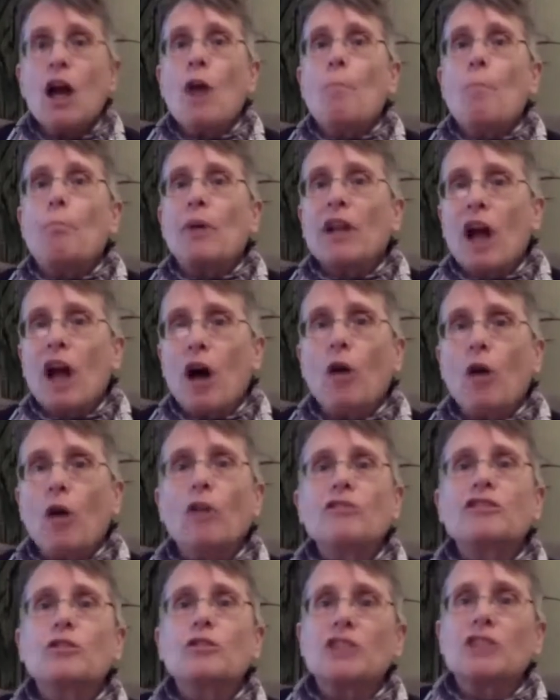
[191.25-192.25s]
but
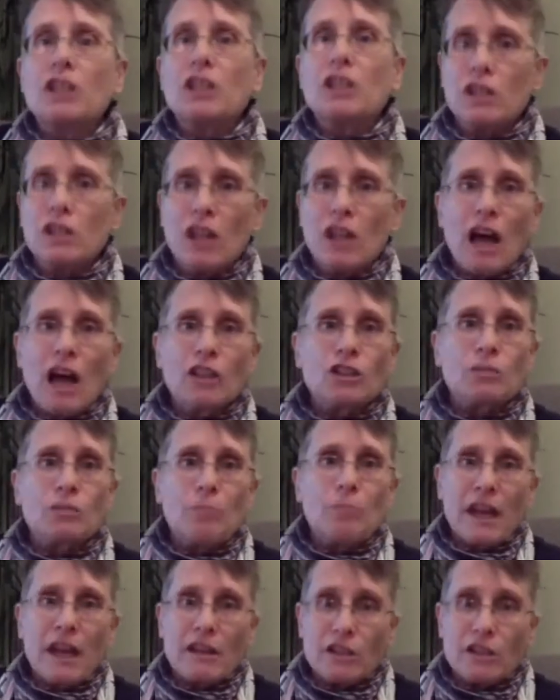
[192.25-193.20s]
also to launch my